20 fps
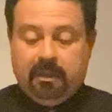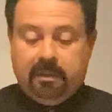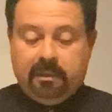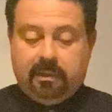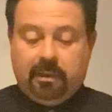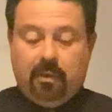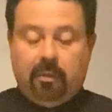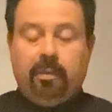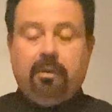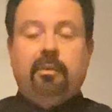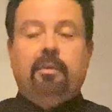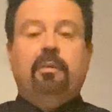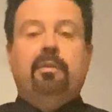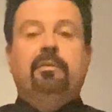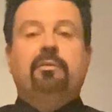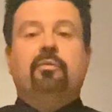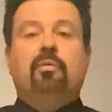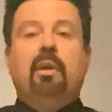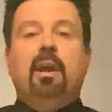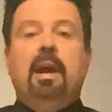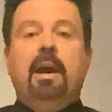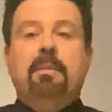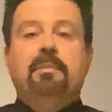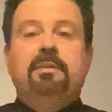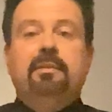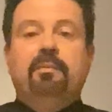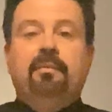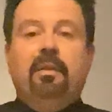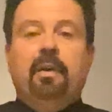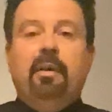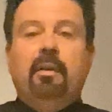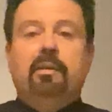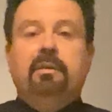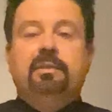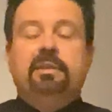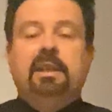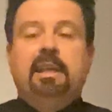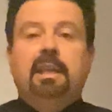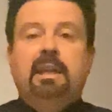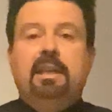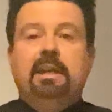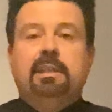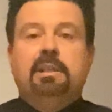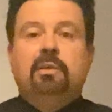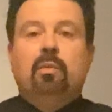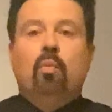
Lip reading: talking to the scribes and Pharisees.